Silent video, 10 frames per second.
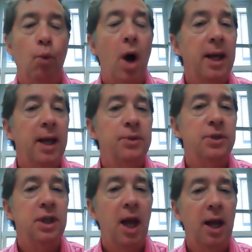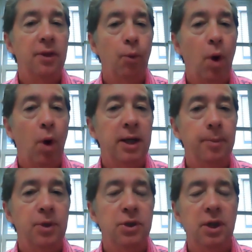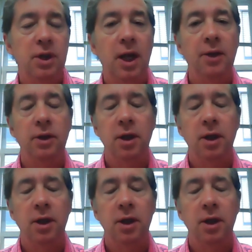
YMCA and the YWCA and